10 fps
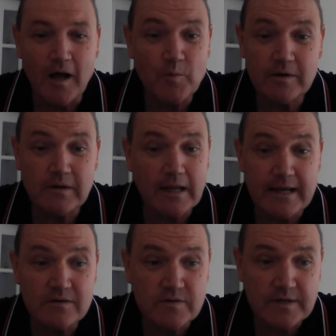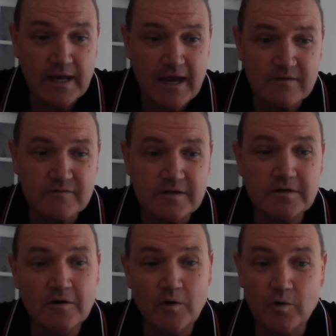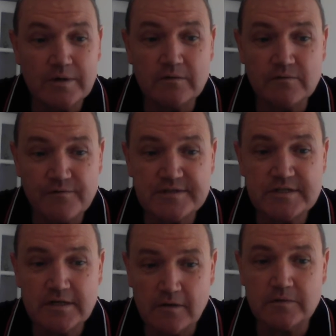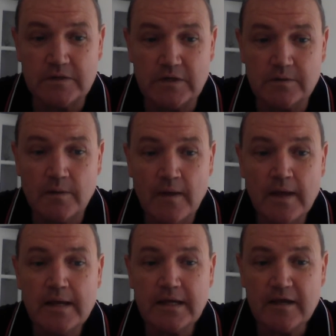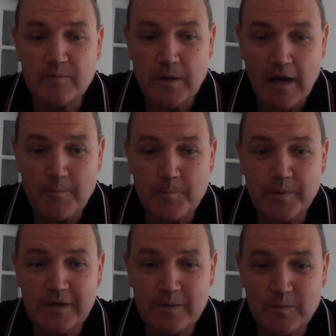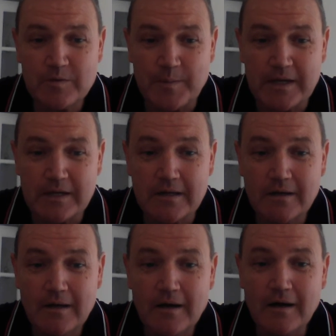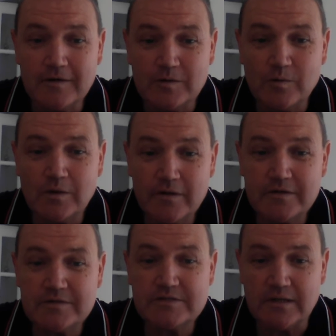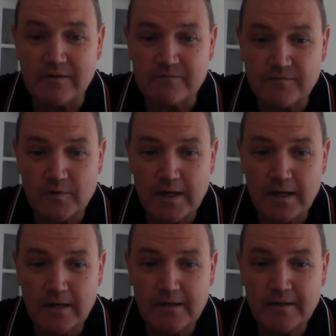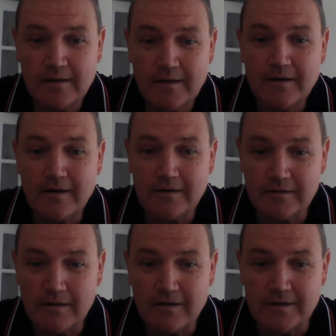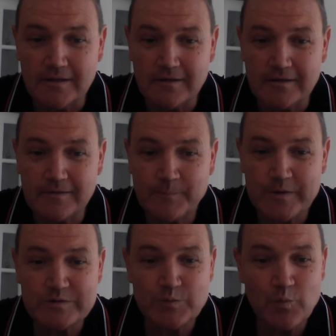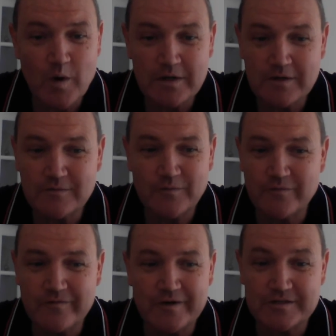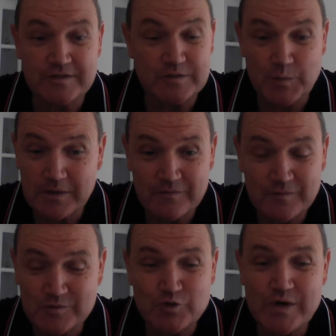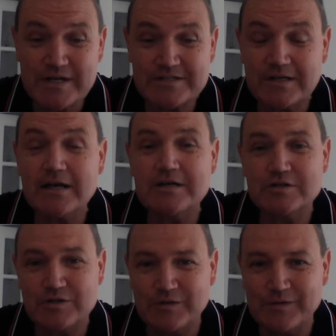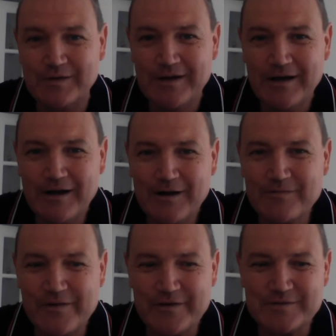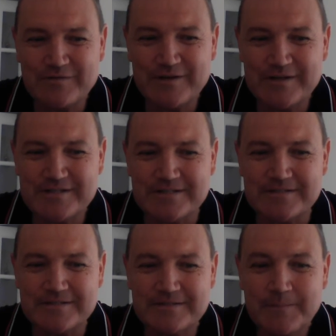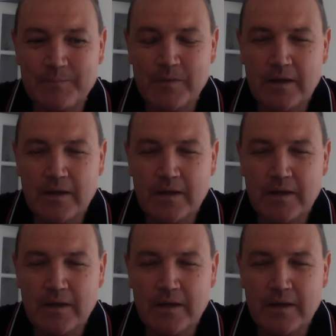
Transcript: I won't lay anything heavy or ill fitting on you. Keep company with me, and you'll learn to live freely and lightly. That's wonderful verses, wonderful translation of those verses.